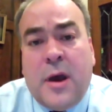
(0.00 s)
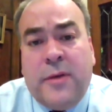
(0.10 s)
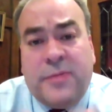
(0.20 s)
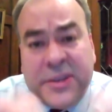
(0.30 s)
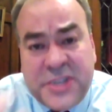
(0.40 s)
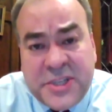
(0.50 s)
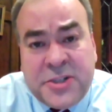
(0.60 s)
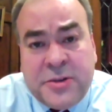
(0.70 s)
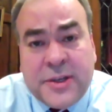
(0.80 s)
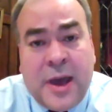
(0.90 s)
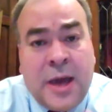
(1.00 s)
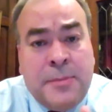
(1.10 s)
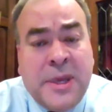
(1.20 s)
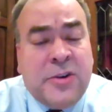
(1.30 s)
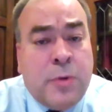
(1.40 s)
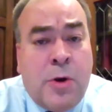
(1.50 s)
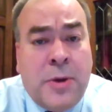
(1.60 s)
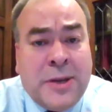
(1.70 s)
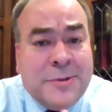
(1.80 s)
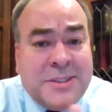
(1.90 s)
of the digital economy
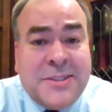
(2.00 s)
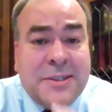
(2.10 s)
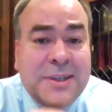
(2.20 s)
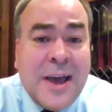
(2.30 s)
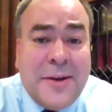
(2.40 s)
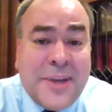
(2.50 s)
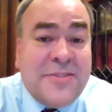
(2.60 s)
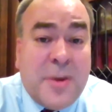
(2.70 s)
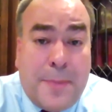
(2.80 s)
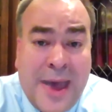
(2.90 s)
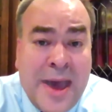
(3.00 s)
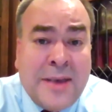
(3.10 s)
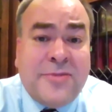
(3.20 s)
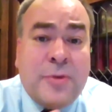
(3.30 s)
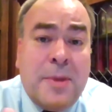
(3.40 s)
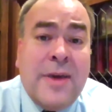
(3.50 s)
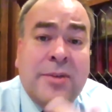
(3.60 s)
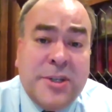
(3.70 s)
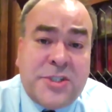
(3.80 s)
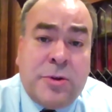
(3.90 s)
growing, which kind of gets a pass from
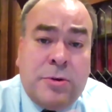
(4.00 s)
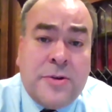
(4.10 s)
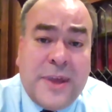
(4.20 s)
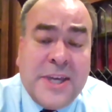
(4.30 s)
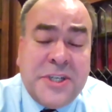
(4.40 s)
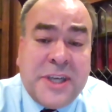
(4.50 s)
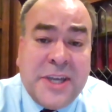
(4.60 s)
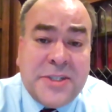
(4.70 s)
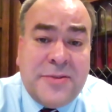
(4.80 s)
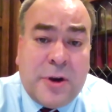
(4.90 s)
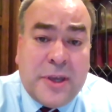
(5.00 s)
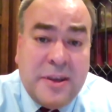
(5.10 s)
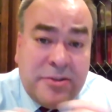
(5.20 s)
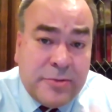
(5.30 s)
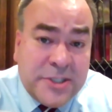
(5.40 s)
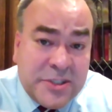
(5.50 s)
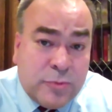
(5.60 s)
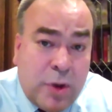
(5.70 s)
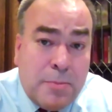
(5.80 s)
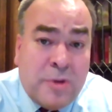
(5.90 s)
having to shoulder the education of our kids, which is
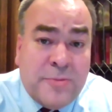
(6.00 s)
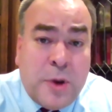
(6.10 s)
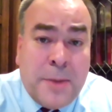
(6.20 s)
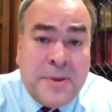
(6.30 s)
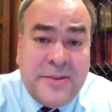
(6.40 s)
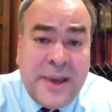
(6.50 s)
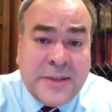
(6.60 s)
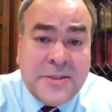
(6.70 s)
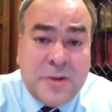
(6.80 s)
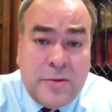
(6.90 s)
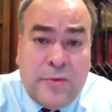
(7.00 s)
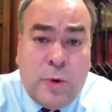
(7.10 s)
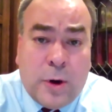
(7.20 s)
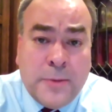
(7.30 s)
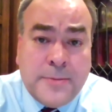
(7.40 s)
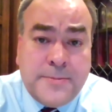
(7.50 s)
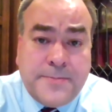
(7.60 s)
what most property taxes are for.